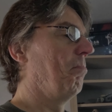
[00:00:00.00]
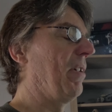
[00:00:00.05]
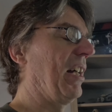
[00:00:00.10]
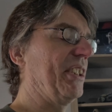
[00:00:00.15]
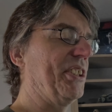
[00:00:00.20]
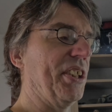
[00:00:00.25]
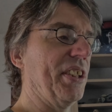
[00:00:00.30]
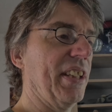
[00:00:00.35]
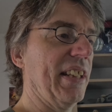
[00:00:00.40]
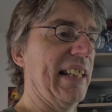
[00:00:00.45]

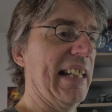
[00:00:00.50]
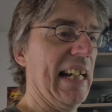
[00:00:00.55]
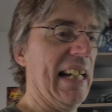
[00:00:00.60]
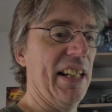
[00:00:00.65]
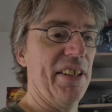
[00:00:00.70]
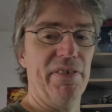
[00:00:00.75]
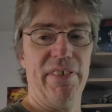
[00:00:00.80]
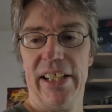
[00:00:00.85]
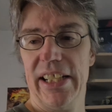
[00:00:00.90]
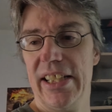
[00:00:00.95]
Magic the
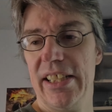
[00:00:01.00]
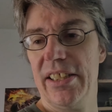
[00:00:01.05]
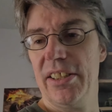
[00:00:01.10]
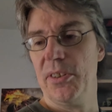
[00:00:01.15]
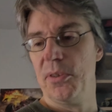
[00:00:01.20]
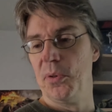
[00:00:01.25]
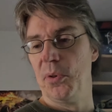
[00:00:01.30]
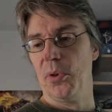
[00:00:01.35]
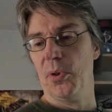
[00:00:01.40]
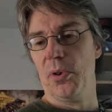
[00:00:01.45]

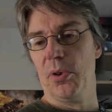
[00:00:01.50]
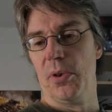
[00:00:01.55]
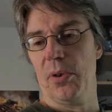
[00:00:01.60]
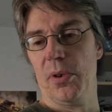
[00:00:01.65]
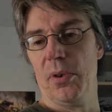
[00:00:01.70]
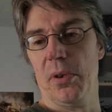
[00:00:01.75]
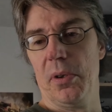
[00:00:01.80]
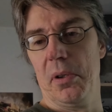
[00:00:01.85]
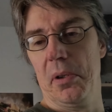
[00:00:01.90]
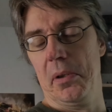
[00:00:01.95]
Gathering,
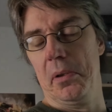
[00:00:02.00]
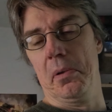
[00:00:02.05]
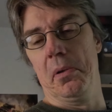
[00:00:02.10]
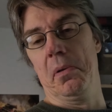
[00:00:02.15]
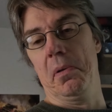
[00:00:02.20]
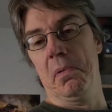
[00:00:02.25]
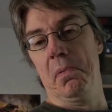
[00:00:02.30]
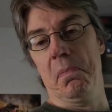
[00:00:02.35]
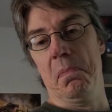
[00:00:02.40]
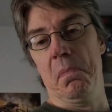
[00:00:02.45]
or
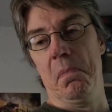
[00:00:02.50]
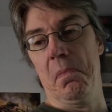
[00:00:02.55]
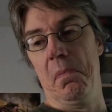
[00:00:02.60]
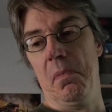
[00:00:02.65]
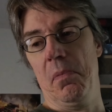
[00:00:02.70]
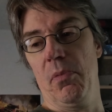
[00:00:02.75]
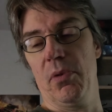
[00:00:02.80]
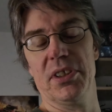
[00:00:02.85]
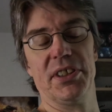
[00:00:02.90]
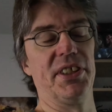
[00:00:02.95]

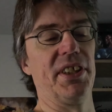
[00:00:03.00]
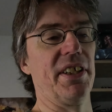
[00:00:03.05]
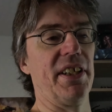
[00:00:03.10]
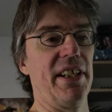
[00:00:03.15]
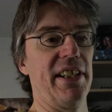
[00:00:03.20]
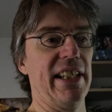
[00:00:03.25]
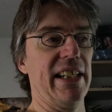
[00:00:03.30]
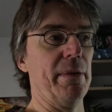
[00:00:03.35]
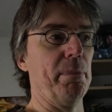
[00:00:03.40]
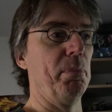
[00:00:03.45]
what's the
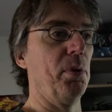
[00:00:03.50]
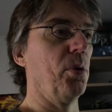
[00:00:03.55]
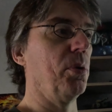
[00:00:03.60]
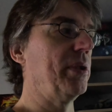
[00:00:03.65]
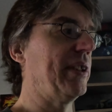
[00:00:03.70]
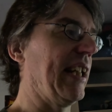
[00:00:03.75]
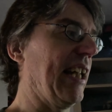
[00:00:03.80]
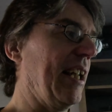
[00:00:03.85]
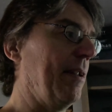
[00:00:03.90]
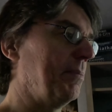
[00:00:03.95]
other thing?
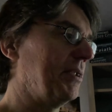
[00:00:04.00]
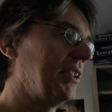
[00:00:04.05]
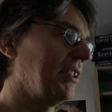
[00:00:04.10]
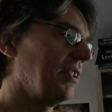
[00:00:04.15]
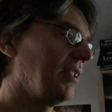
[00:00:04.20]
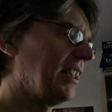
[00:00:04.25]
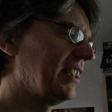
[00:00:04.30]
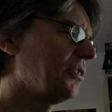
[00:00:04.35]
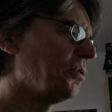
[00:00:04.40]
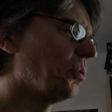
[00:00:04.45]
Board games. You
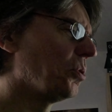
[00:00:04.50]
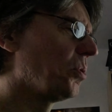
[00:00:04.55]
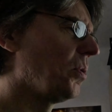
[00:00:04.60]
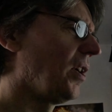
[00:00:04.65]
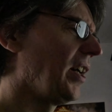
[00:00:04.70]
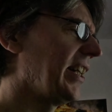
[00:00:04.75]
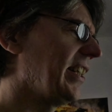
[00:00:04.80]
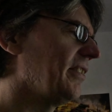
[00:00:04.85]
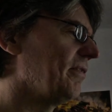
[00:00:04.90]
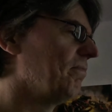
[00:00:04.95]
know, that's all
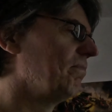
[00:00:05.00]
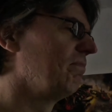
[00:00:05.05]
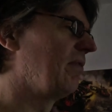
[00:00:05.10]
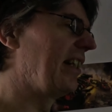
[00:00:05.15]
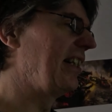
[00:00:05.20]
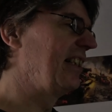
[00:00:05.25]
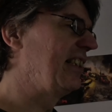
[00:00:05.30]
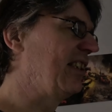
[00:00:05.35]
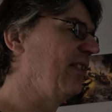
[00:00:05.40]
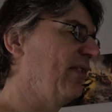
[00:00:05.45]
quite
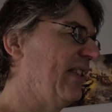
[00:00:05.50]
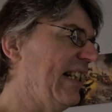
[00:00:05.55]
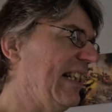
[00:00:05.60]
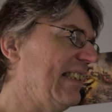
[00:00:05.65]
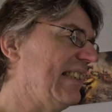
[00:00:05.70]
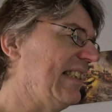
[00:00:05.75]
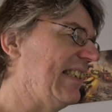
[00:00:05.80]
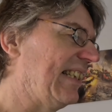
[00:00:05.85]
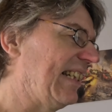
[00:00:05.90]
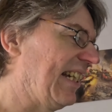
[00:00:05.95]
relatively
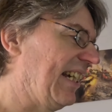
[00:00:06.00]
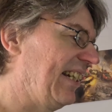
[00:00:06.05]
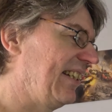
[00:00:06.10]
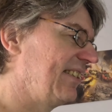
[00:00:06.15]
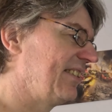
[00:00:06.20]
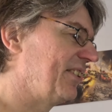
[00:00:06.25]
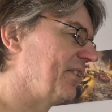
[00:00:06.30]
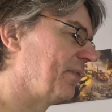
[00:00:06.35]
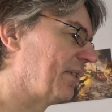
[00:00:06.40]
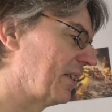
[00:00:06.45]
easy to get
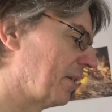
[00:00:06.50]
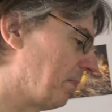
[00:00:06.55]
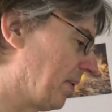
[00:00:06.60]
into in